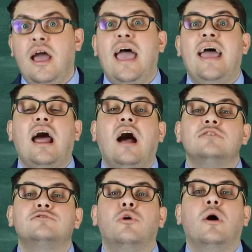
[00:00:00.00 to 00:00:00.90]
And
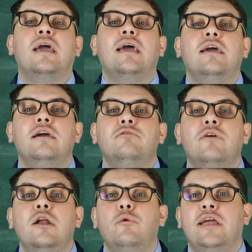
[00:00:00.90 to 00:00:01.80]
also
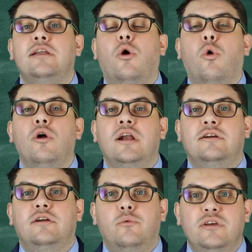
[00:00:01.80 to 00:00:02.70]
evaluate all
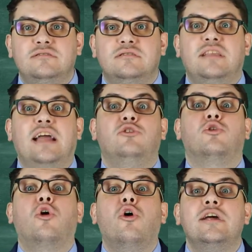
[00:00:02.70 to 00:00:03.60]
the risks that you
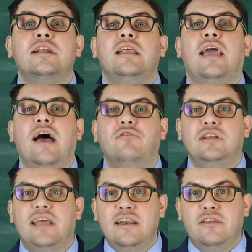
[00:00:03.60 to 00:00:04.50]
currently have
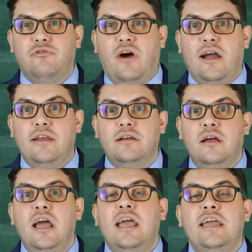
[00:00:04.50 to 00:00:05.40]
identified
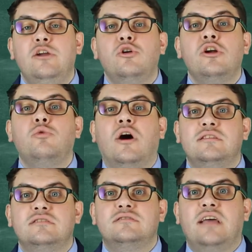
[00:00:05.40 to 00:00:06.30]
in order to
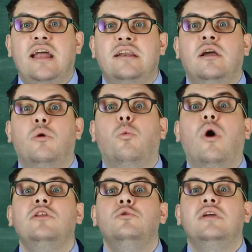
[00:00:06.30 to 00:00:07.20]
understand
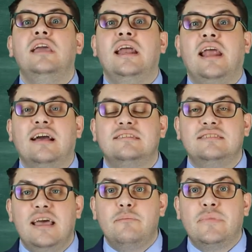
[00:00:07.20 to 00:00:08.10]
what you can
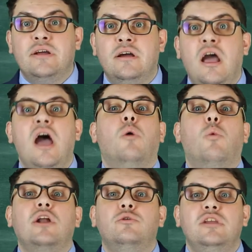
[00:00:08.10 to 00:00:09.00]
accept,
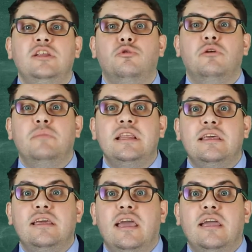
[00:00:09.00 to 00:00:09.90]
what you need to
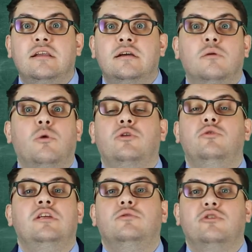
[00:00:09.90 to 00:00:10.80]
mitigate, what you
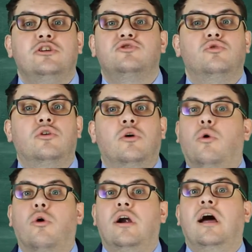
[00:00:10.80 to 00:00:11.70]
need to ensure,
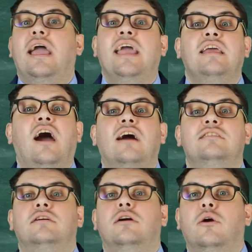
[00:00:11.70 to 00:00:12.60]
or any
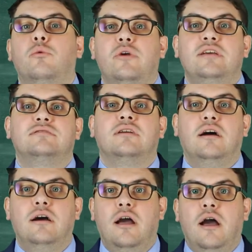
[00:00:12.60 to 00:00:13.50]
other risk
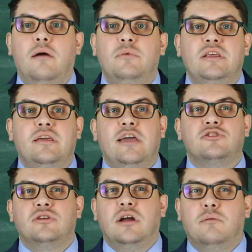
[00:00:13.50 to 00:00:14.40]

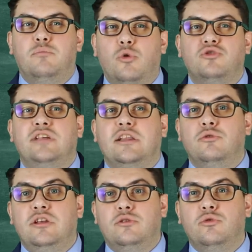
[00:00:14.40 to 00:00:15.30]
mitigation approach that you
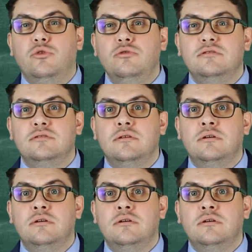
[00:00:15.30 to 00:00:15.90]
need to use.